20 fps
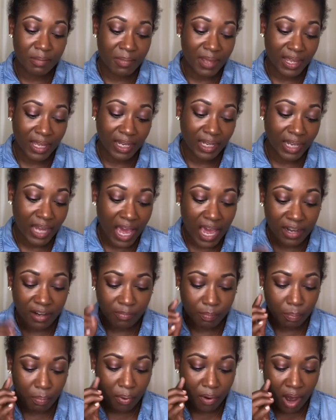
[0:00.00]
lot
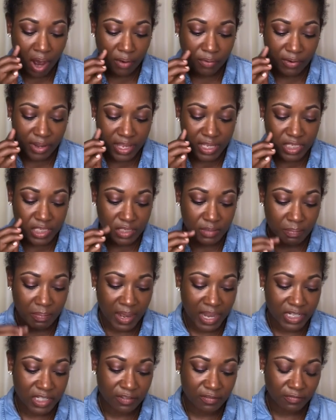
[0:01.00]
of progress by
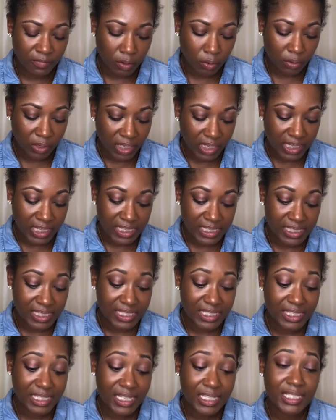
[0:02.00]
devoting
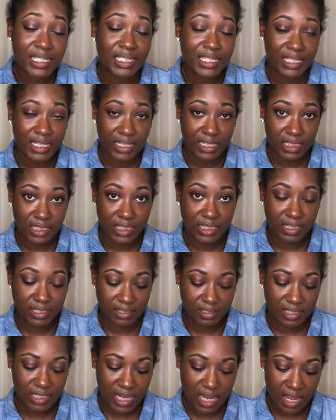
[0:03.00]
consistent
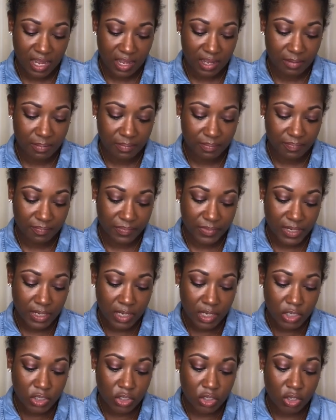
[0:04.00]
time
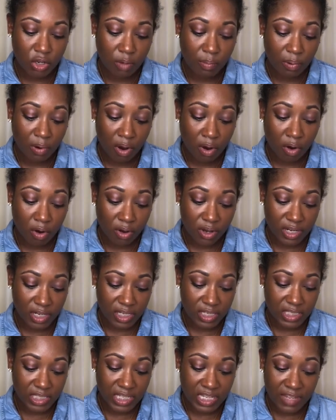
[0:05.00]
to your
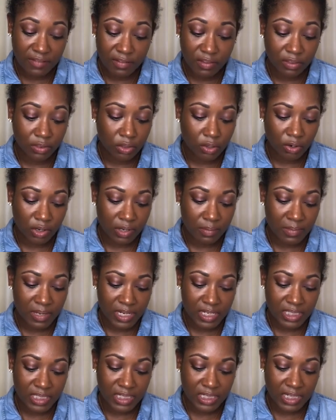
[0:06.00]
priorities. Even 30
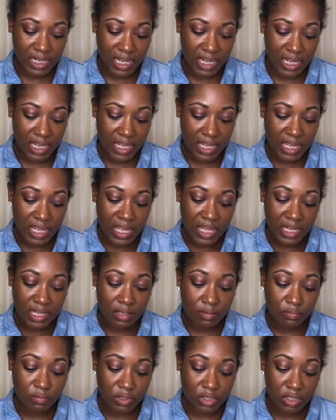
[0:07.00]
minutes a day
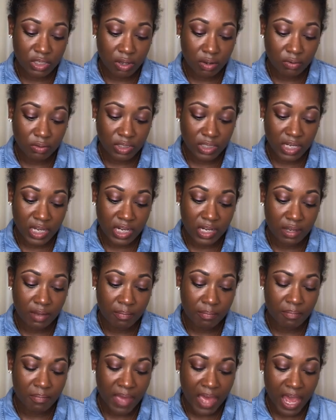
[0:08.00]
can result in a
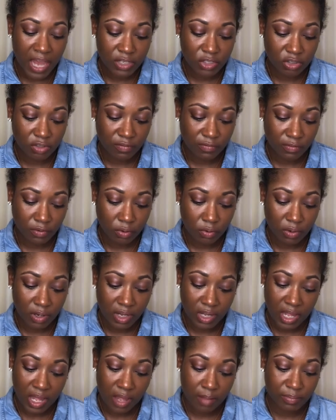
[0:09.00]
masterful
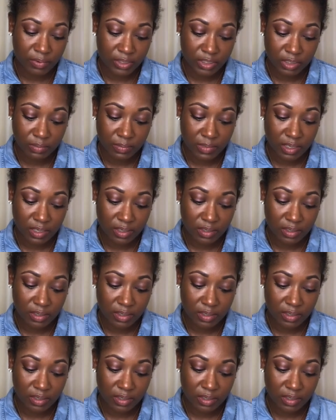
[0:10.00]
accomplishment.